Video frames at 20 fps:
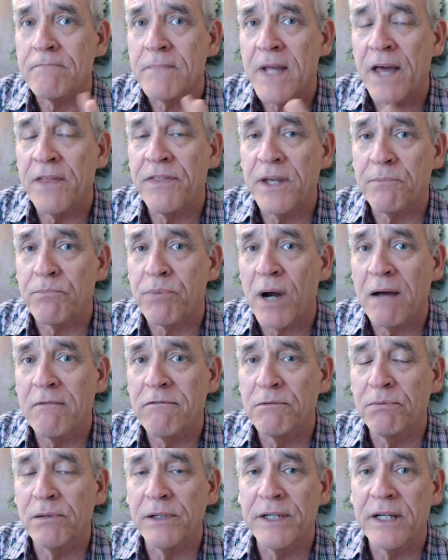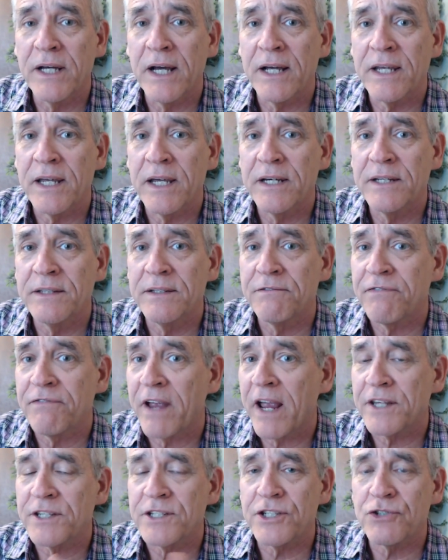I think probably, again, the
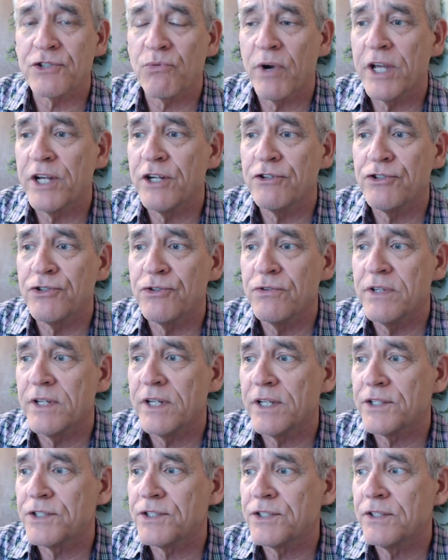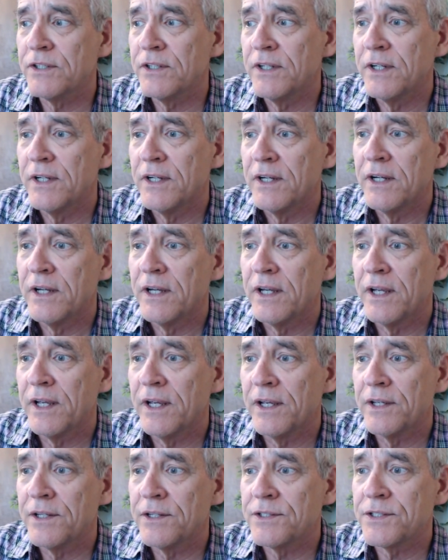fastest way to do this
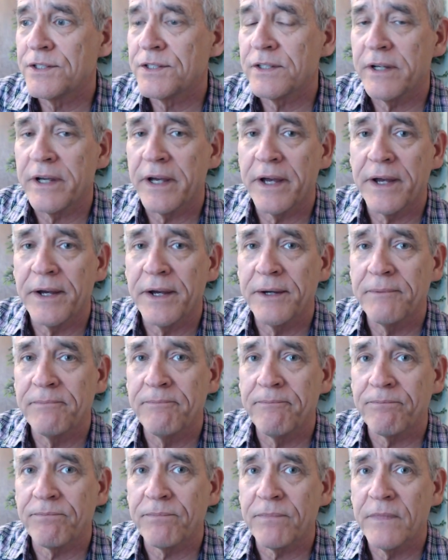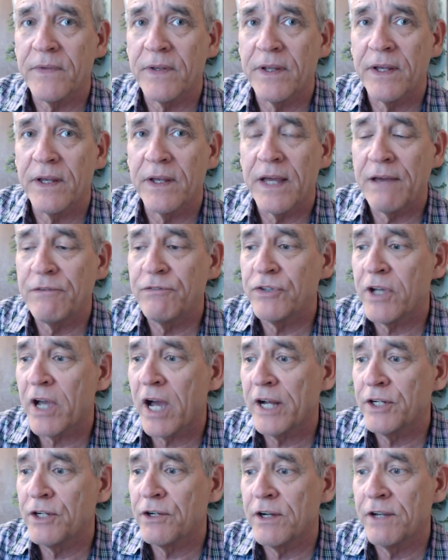is um, have you
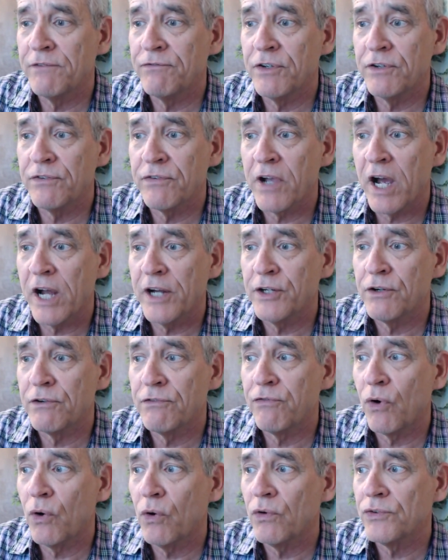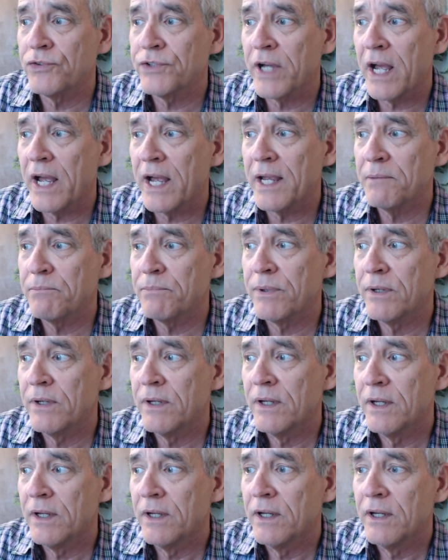gotten your, if you've gotten your vocal type,
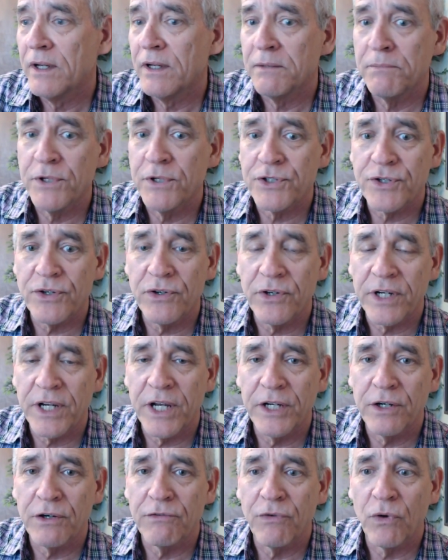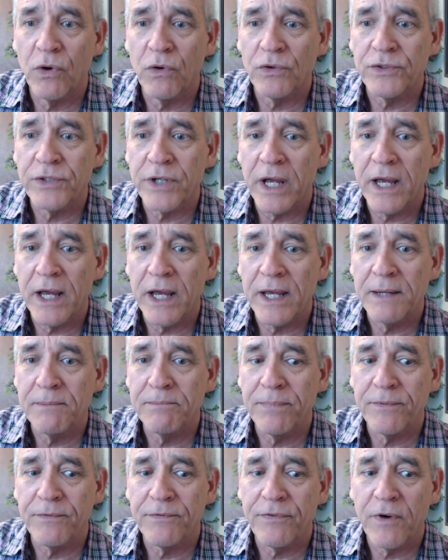be sure and get your vocal
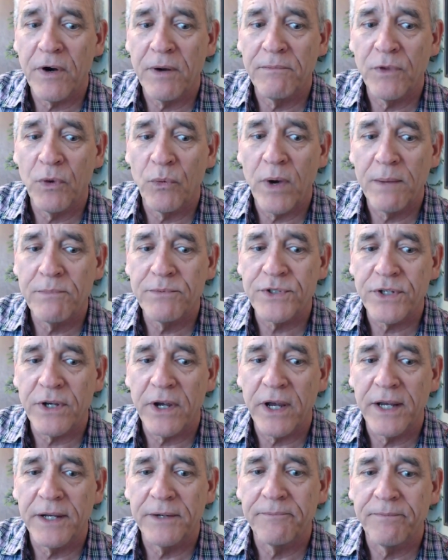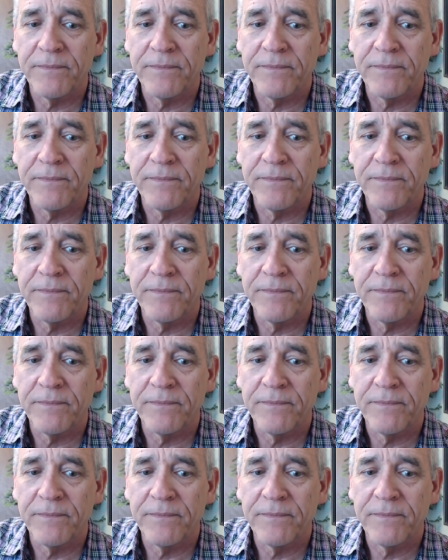type from the website.